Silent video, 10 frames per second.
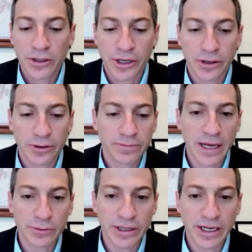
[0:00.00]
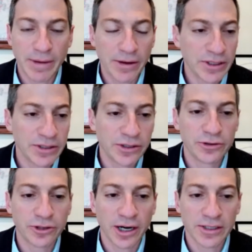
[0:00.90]
So as we think about these two
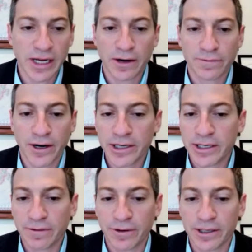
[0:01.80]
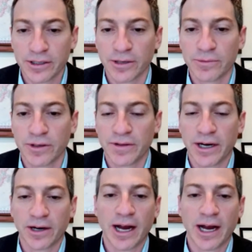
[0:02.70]
drugs, they are very different in terms of their